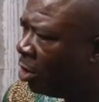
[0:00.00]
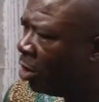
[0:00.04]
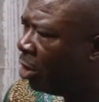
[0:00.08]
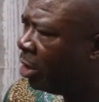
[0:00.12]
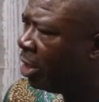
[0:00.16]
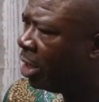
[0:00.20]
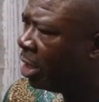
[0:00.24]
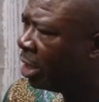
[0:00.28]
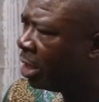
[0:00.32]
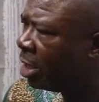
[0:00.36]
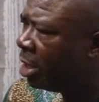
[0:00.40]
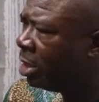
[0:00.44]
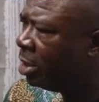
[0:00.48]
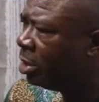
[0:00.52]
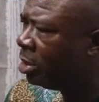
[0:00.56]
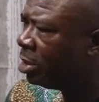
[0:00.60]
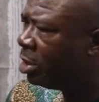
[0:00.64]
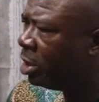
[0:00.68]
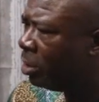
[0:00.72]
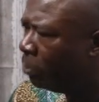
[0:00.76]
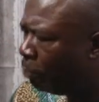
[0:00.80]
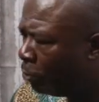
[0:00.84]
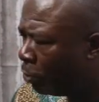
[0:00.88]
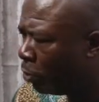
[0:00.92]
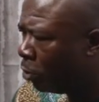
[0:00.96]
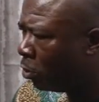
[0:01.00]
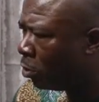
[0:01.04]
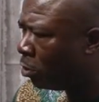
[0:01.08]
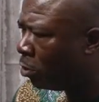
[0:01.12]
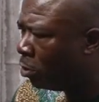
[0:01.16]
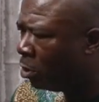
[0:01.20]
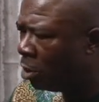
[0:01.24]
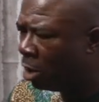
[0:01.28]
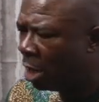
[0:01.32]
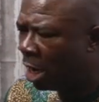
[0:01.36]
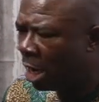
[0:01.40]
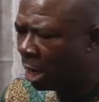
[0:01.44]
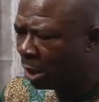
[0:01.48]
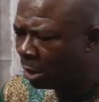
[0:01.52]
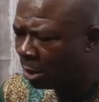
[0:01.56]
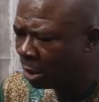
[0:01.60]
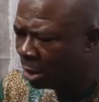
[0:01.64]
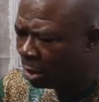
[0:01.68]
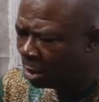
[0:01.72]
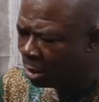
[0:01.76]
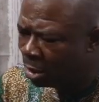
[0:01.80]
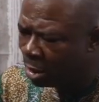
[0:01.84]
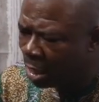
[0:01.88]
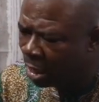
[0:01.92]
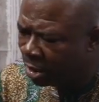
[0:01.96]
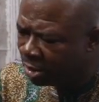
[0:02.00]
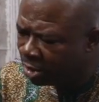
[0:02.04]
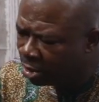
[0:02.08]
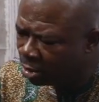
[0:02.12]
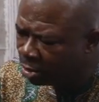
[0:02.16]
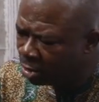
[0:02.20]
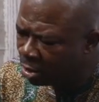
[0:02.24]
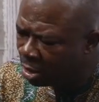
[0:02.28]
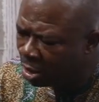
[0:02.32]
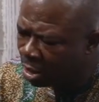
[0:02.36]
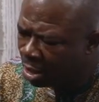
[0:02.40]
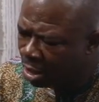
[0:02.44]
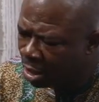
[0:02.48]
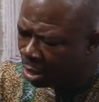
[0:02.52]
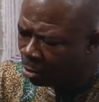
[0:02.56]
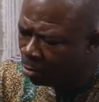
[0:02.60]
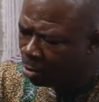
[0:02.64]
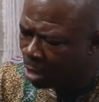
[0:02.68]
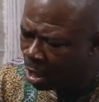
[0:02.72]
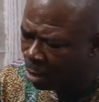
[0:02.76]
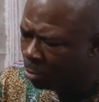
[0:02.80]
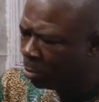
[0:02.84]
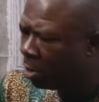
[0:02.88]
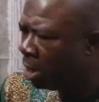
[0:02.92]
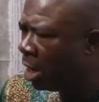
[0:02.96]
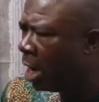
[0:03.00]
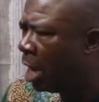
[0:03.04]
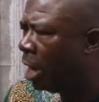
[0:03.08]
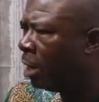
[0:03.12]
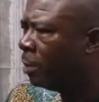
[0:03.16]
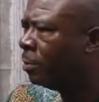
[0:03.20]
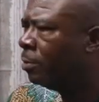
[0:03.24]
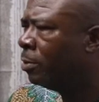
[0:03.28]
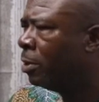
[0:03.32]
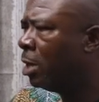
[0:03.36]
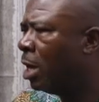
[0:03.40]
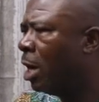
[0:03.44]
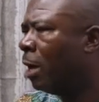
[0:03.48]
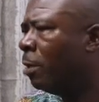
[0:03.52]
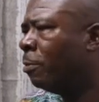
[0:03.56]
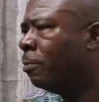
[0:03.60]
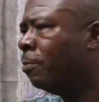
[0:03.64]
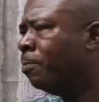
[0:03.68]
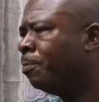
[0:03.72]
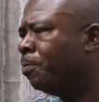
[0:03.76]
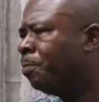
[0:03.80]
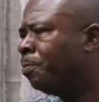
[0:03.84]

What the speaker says: all the keys he broke. And that is where we are now.